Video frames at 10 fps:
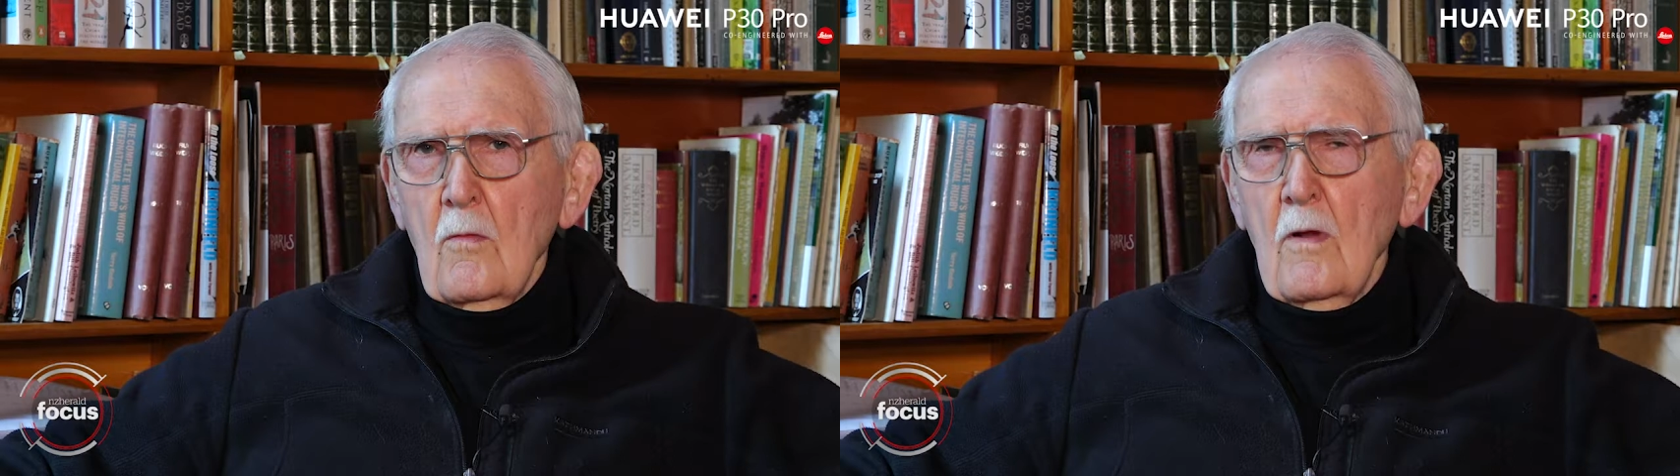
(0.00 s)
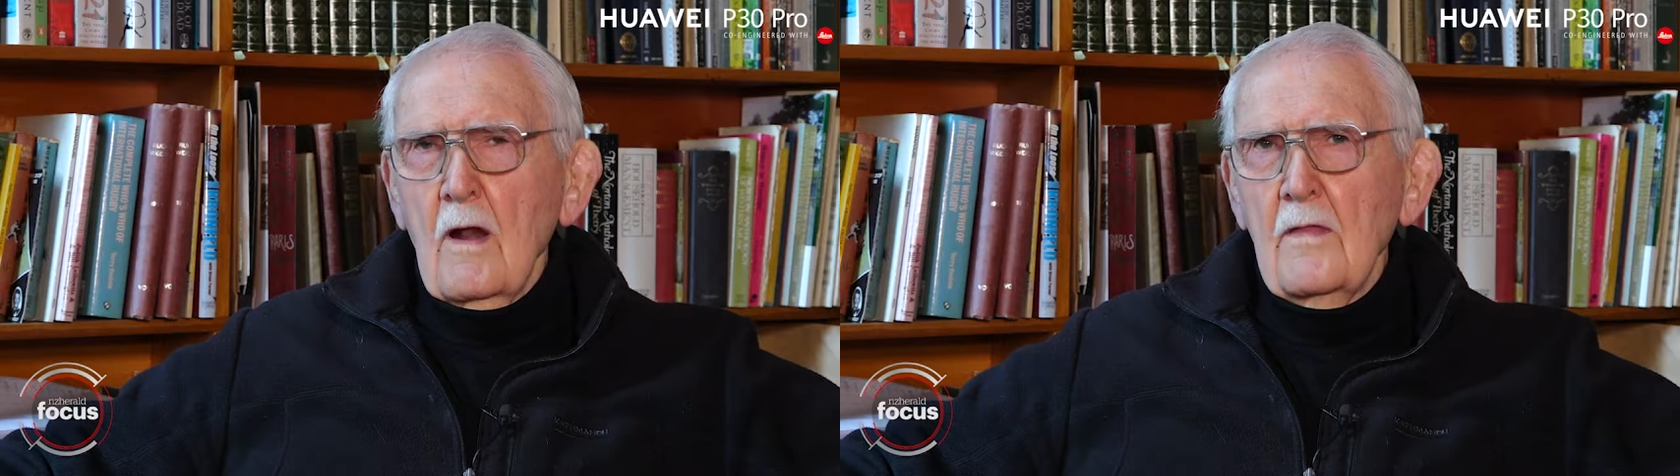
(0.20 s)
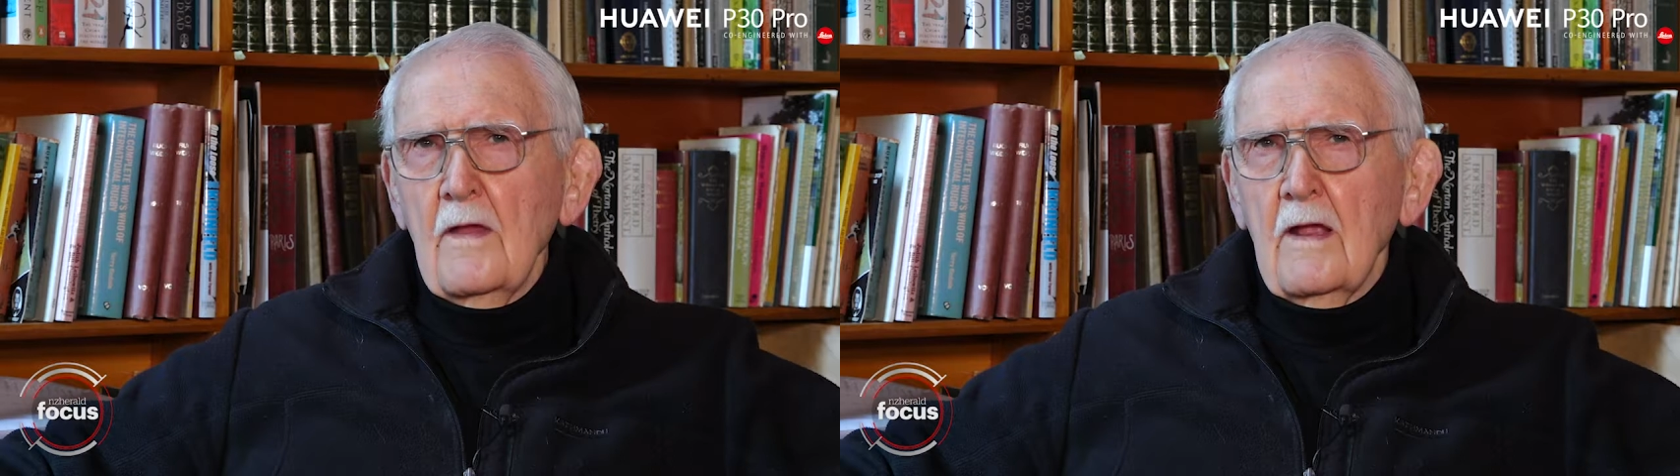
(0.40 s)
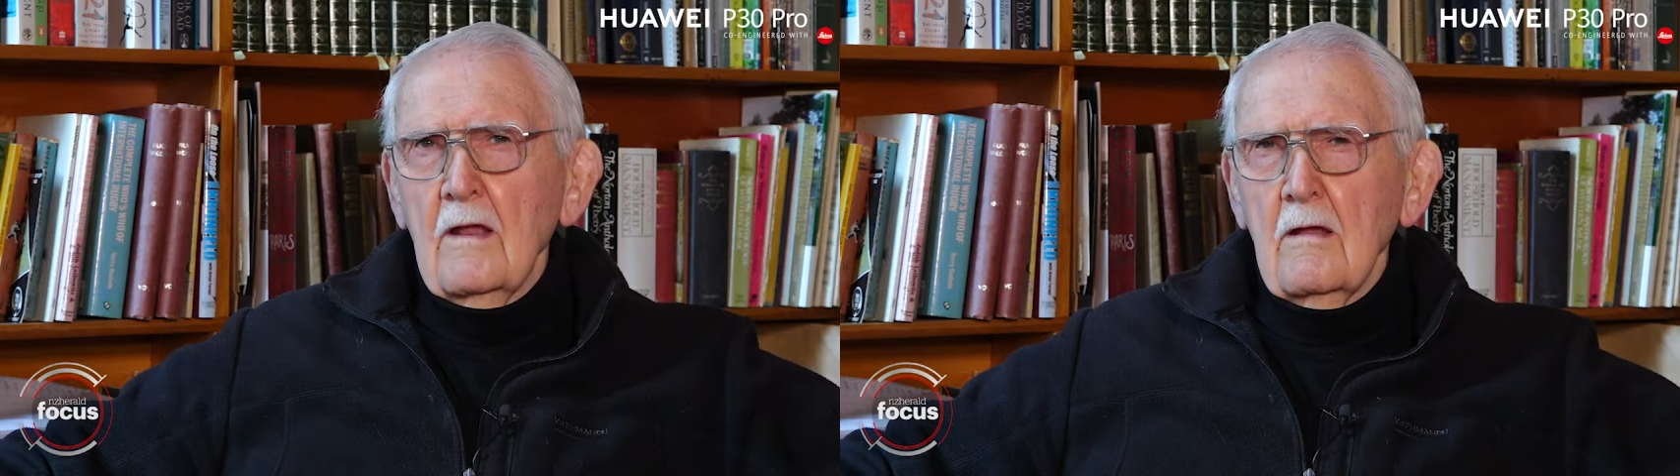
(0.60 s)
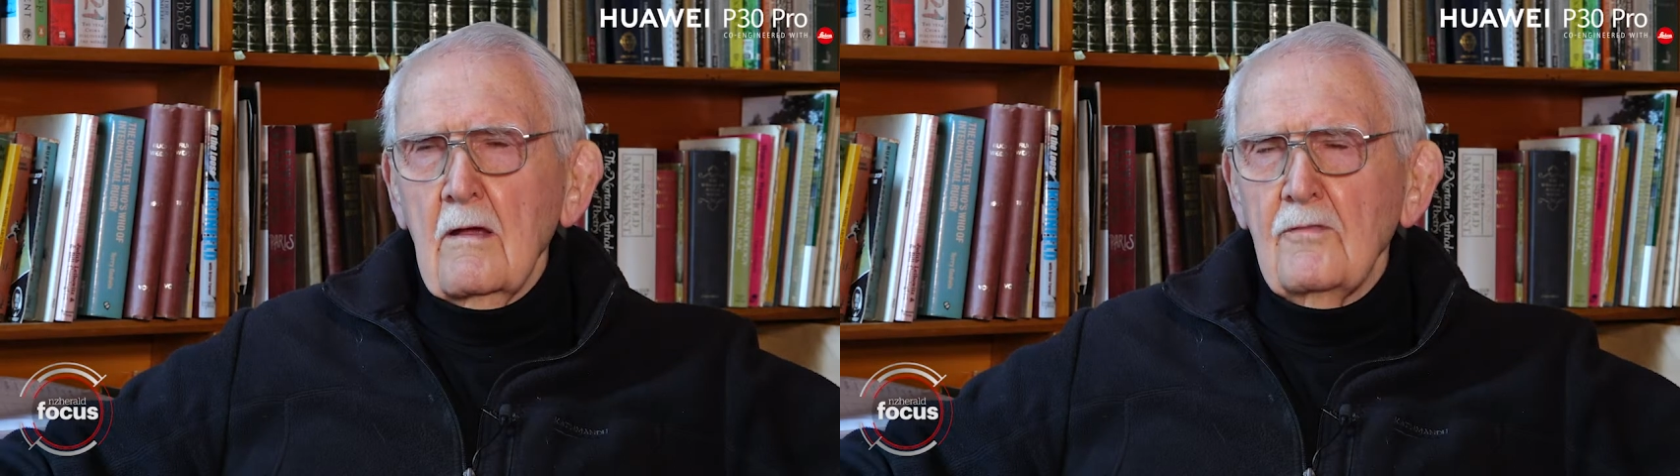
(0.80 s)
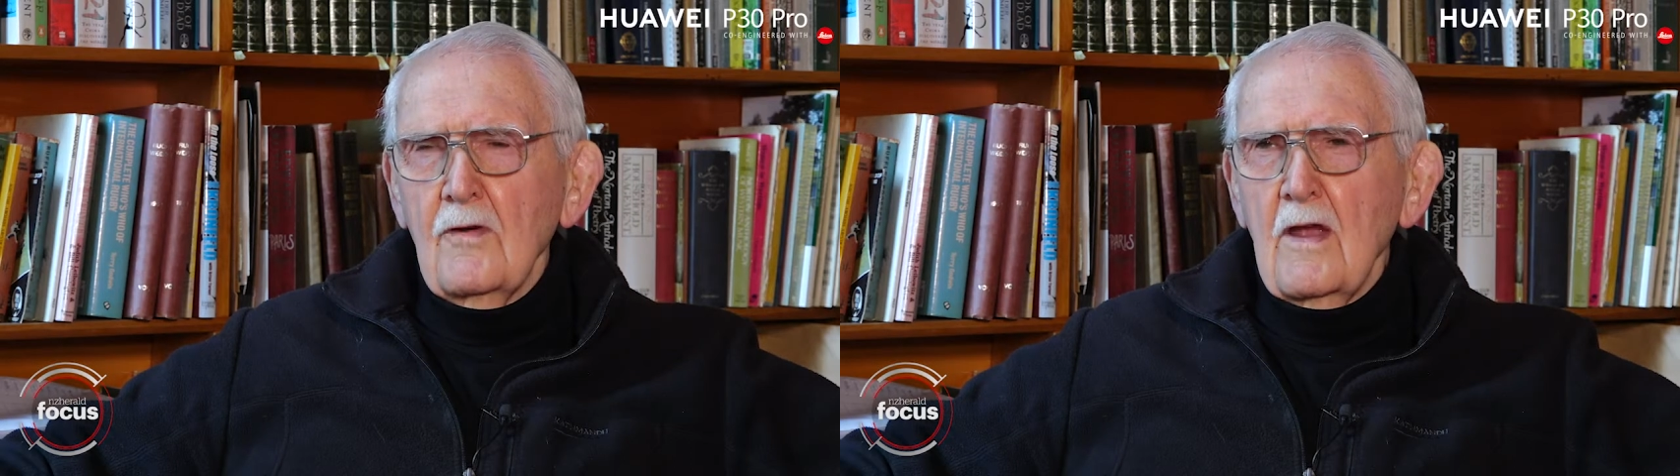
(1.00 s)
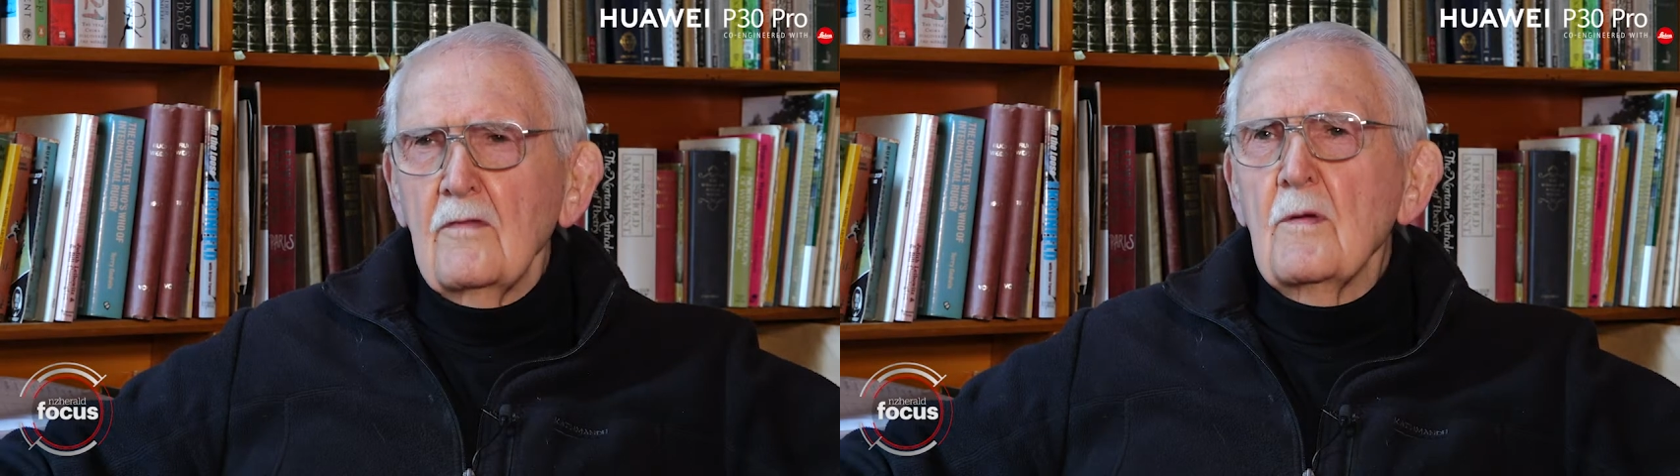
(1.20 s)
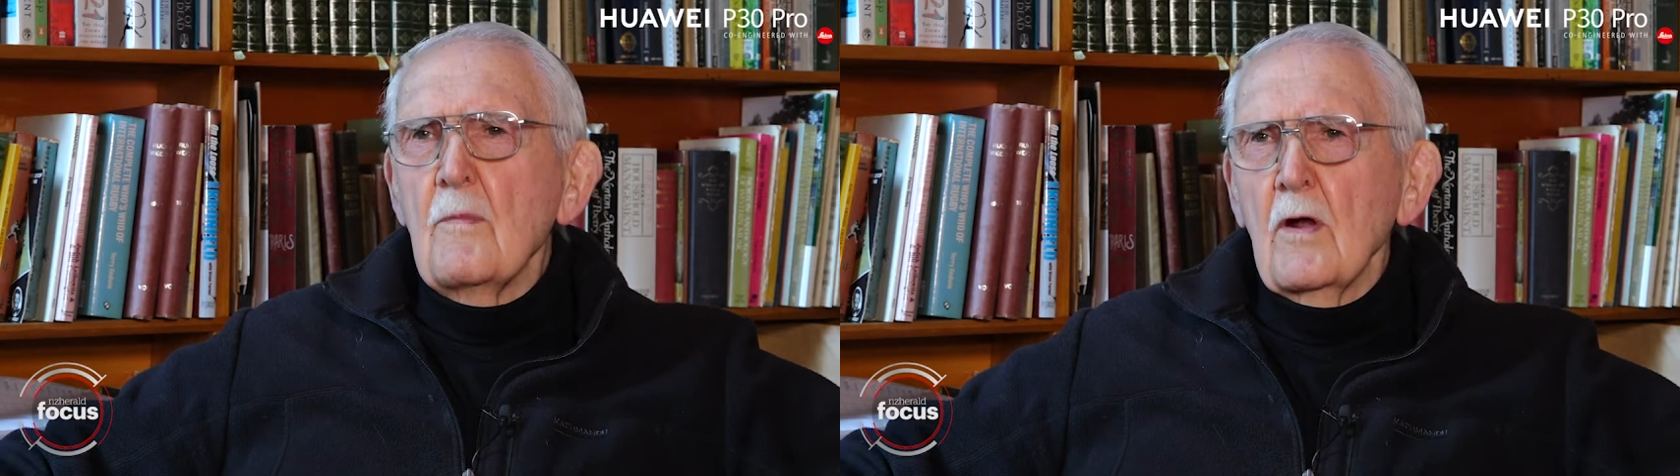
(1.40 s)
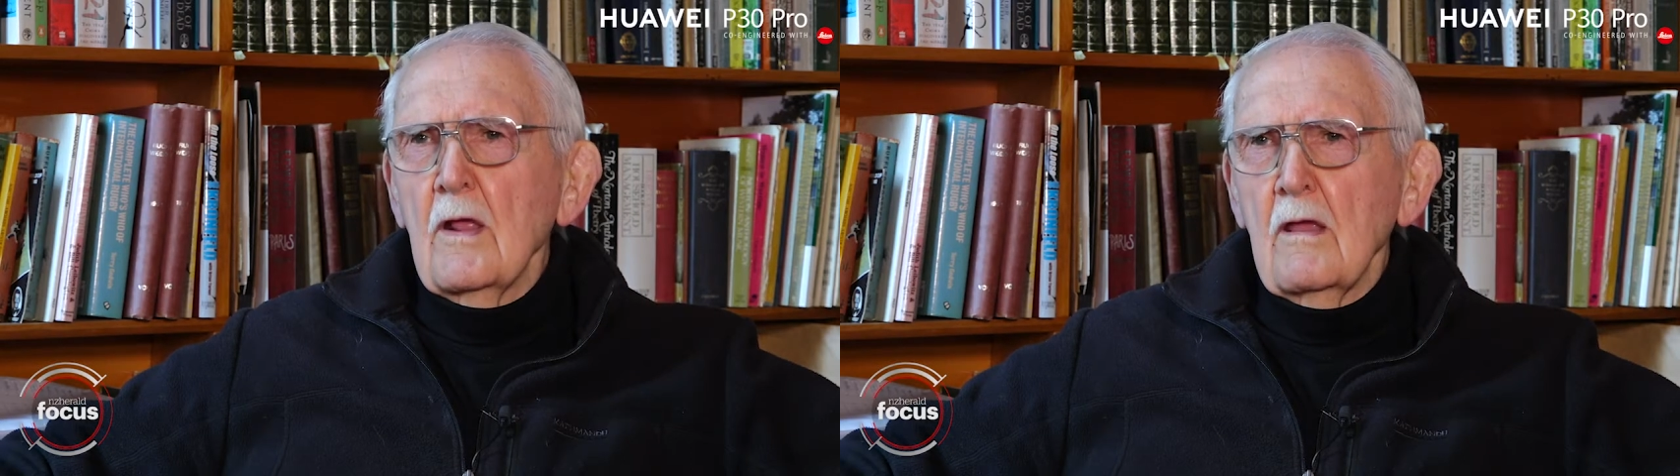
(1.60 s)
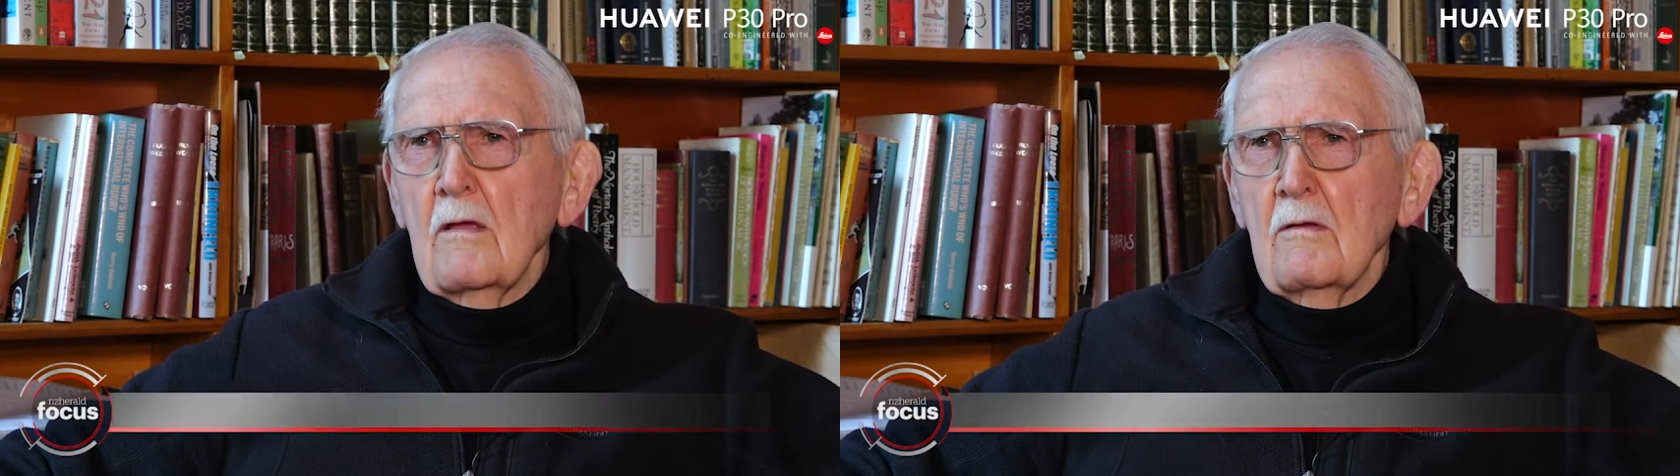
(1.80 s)
Well, I think for
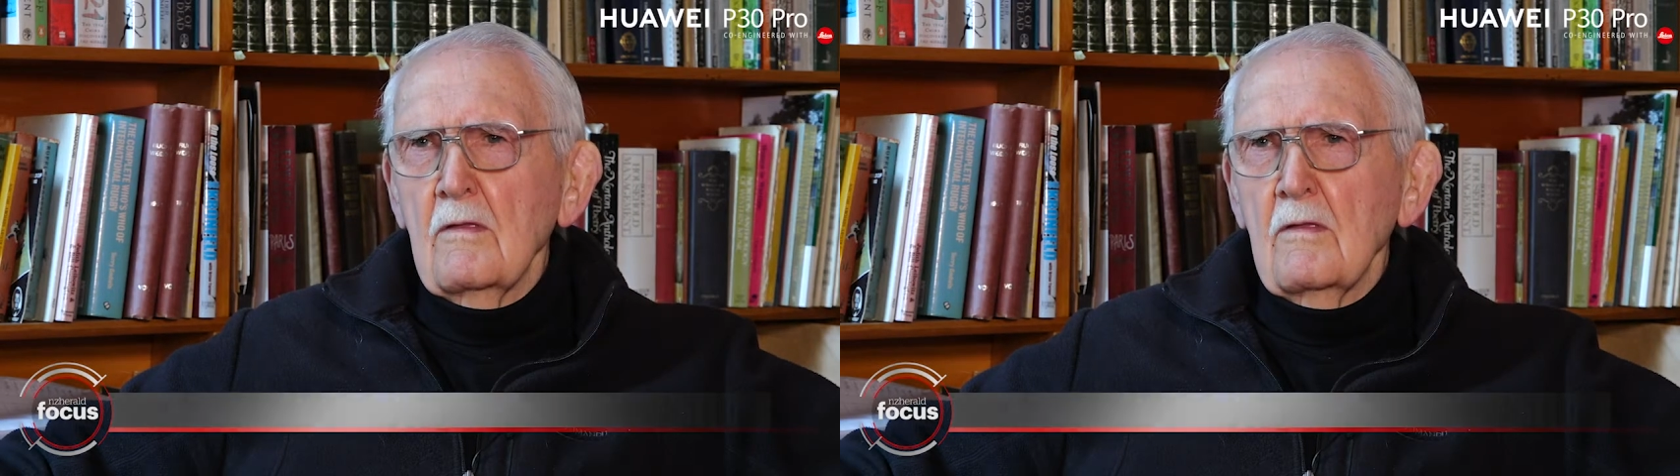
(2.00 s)
everybody